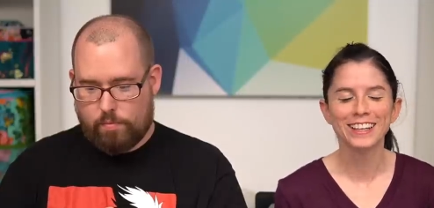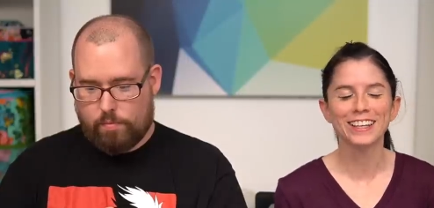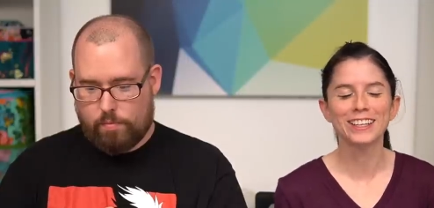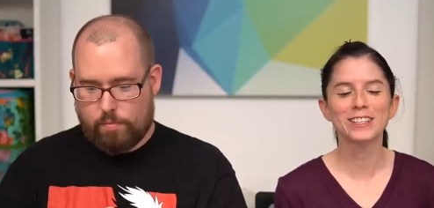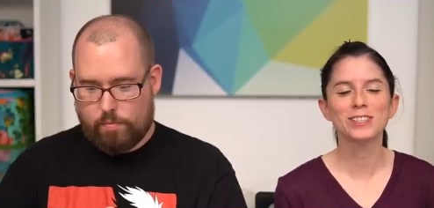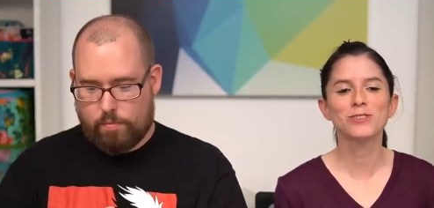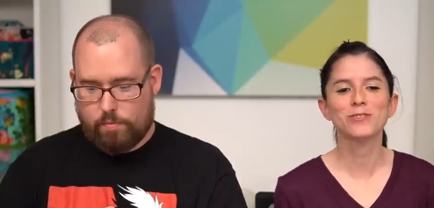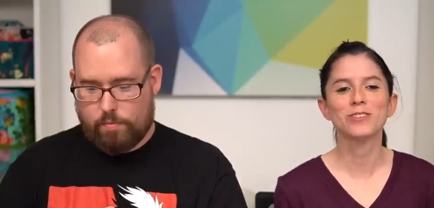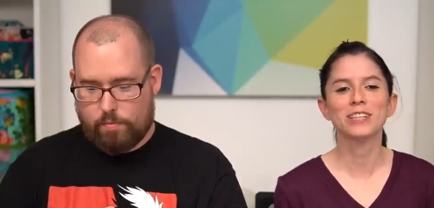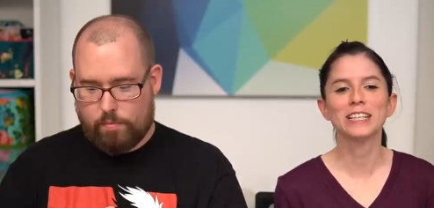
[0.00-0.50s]

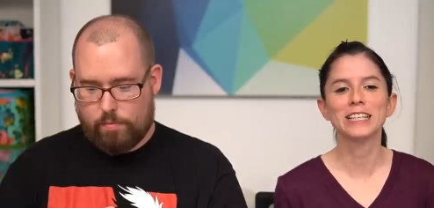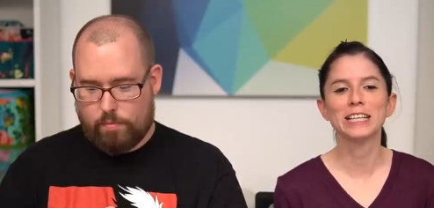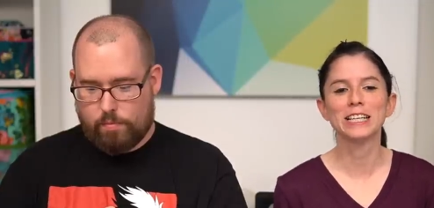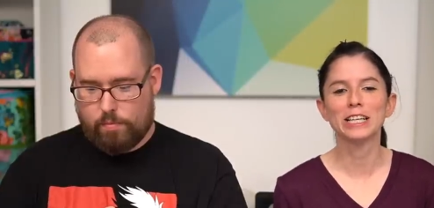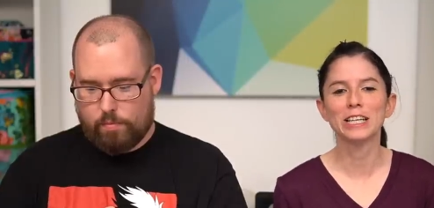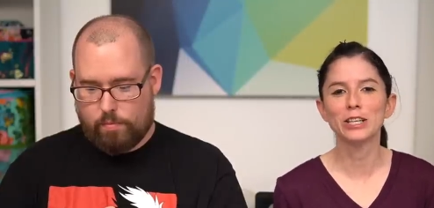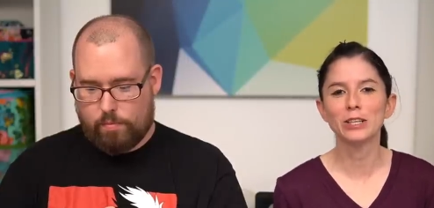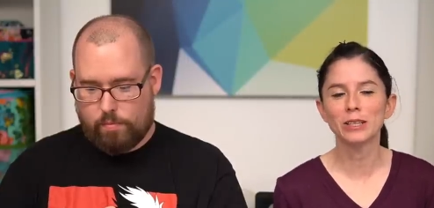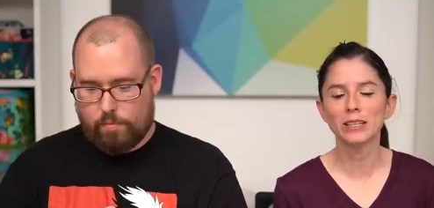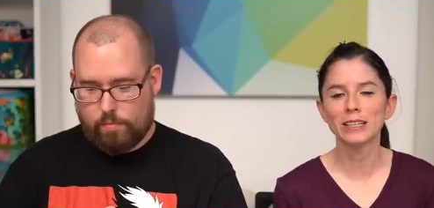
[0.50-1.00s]
Speaker 1: it's funny.
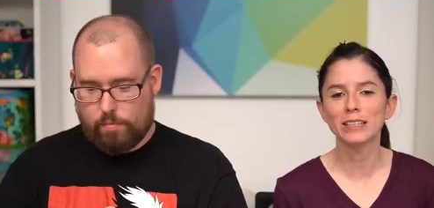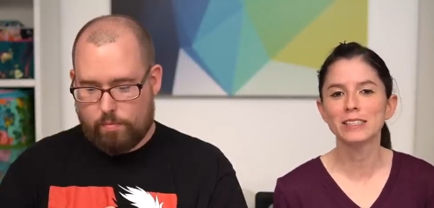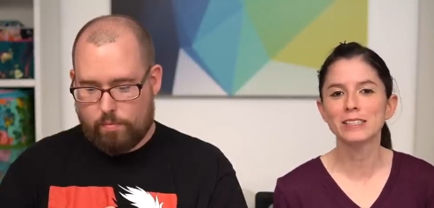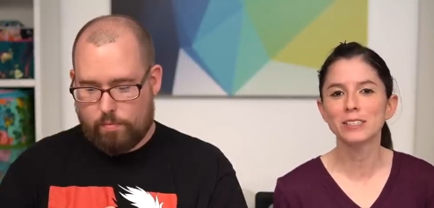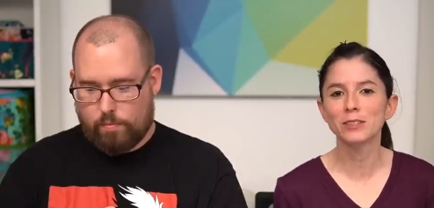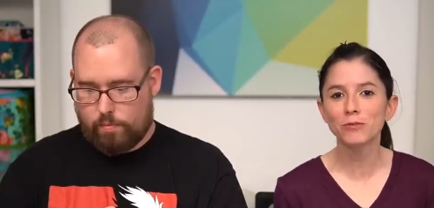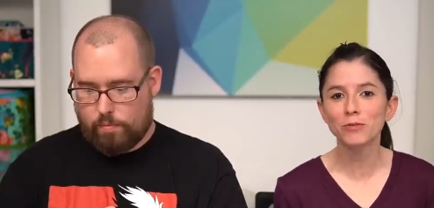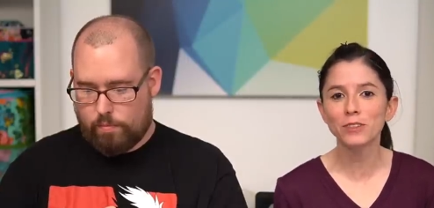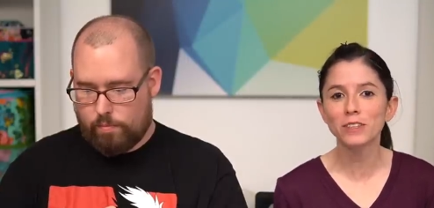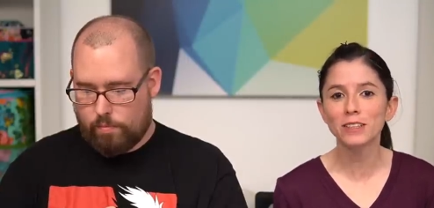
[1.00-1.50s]
It
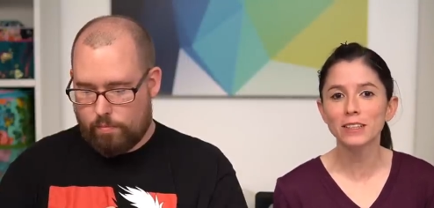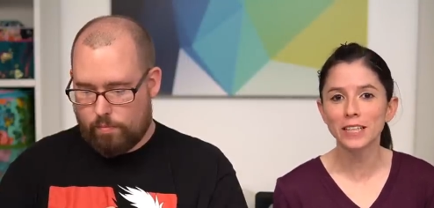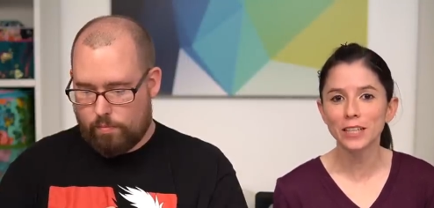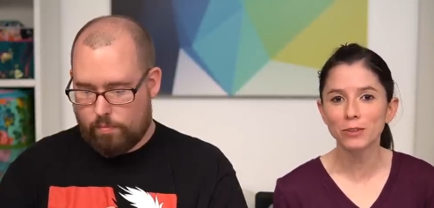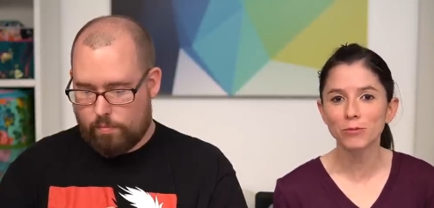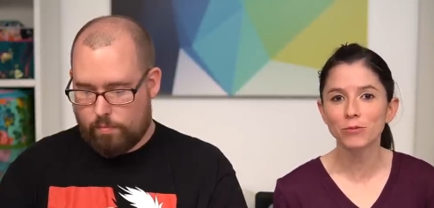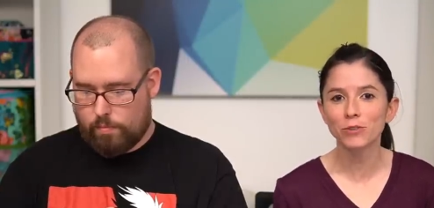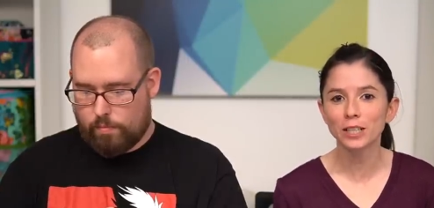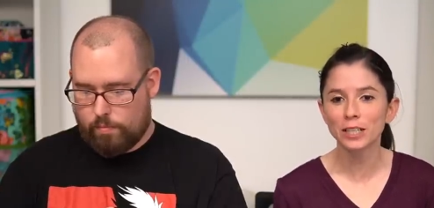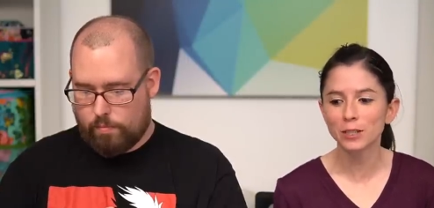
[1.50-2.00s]
did feel
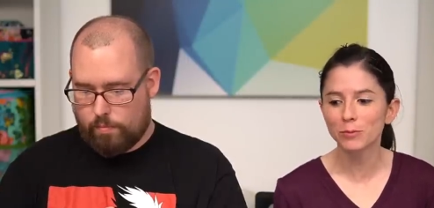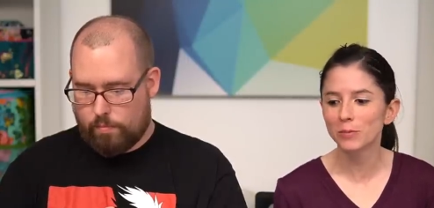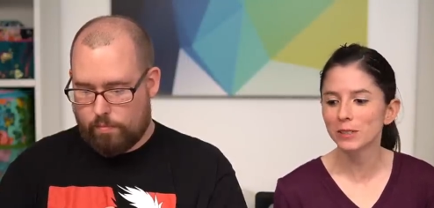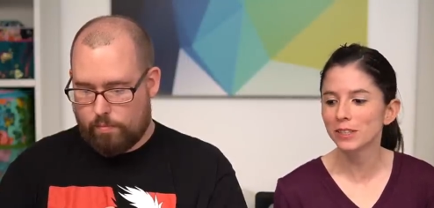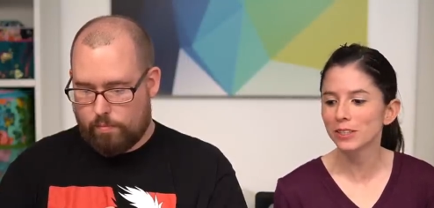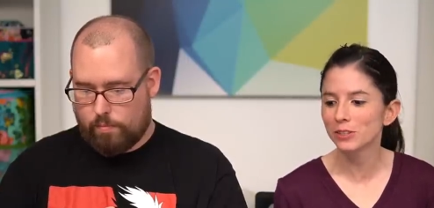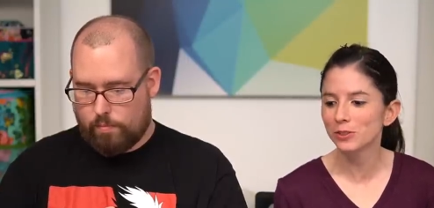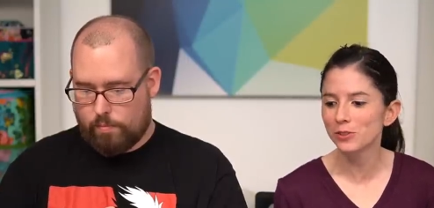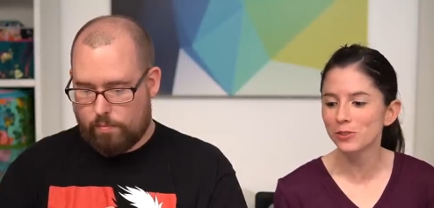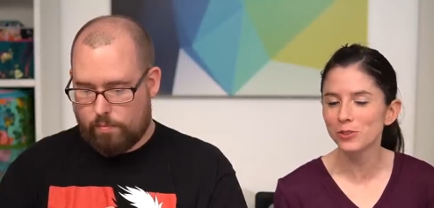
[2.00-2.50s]
like freedom
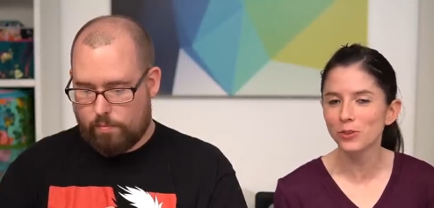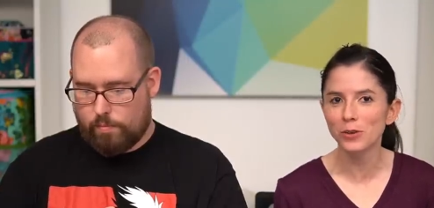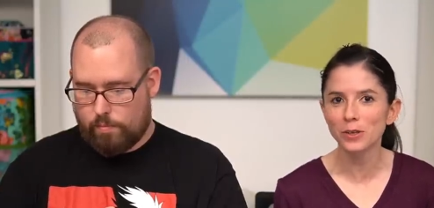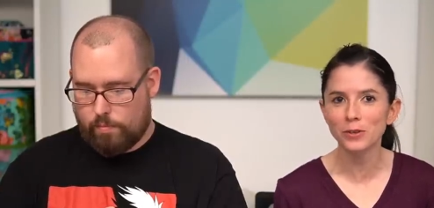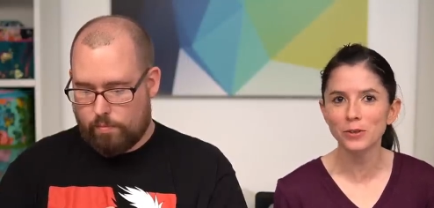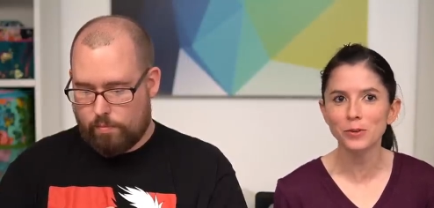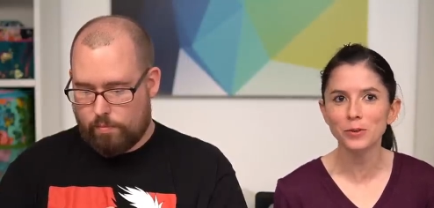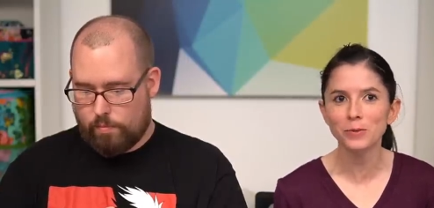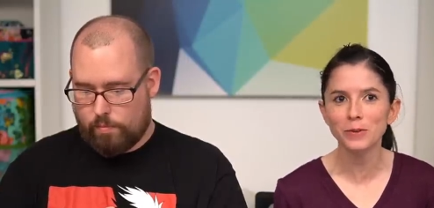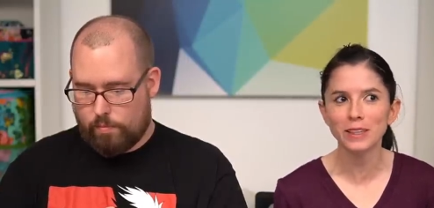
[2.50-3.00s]
in the new
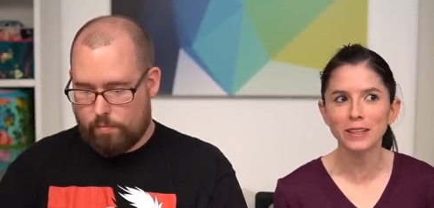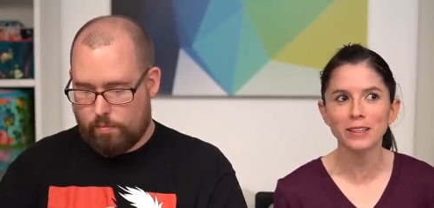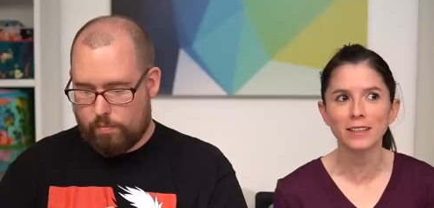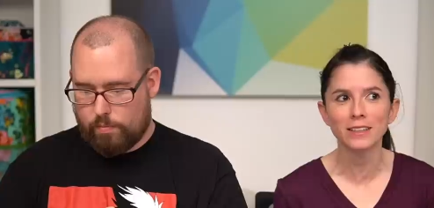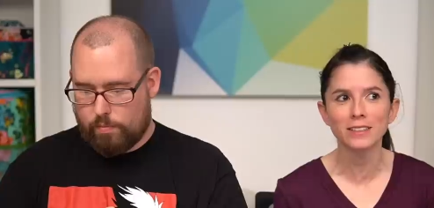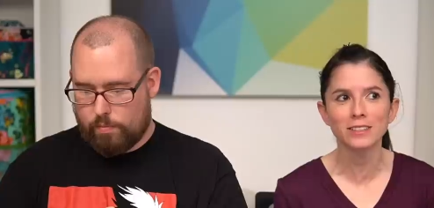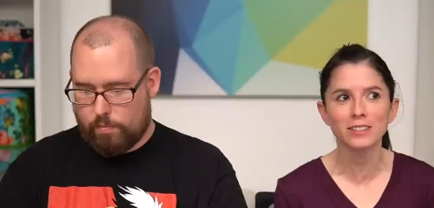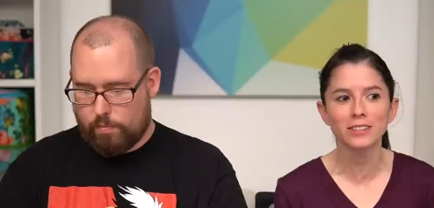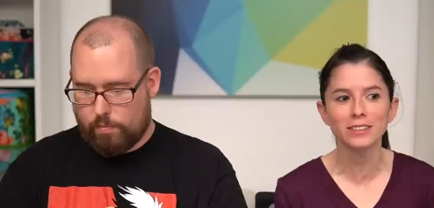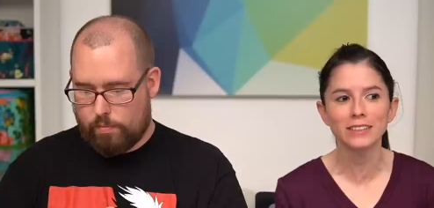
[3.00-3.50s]
sewing room, and
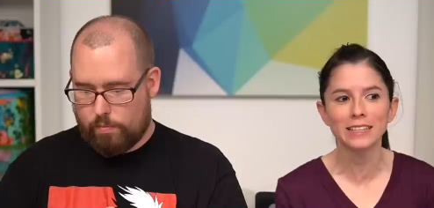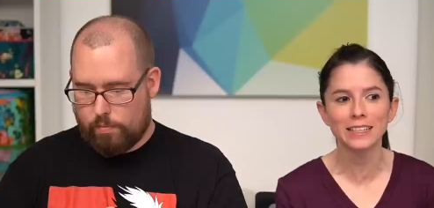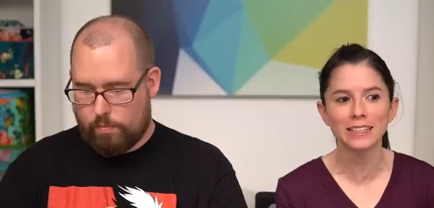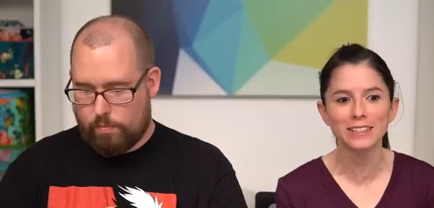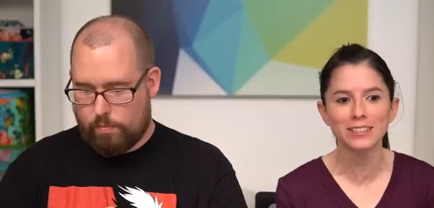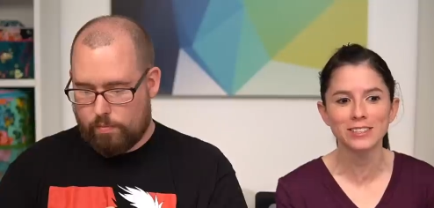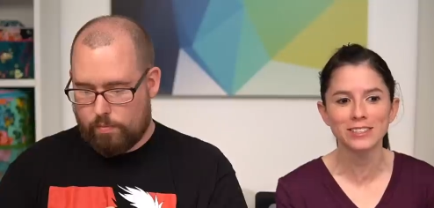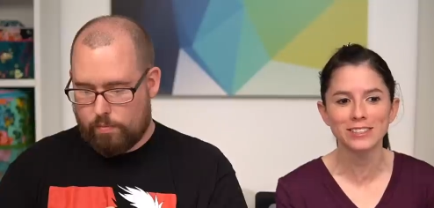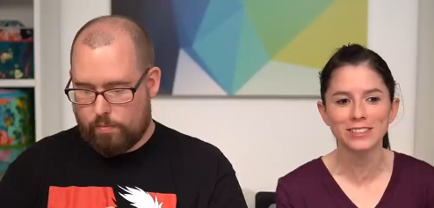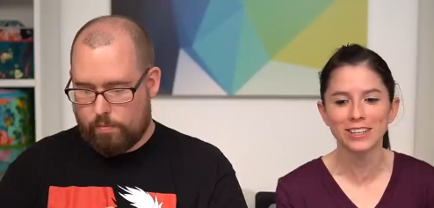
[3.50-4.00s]
until
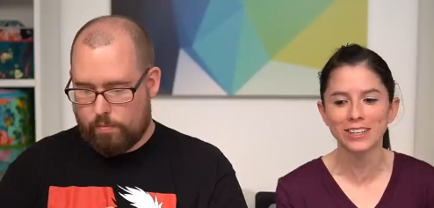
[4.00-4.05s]
Danny,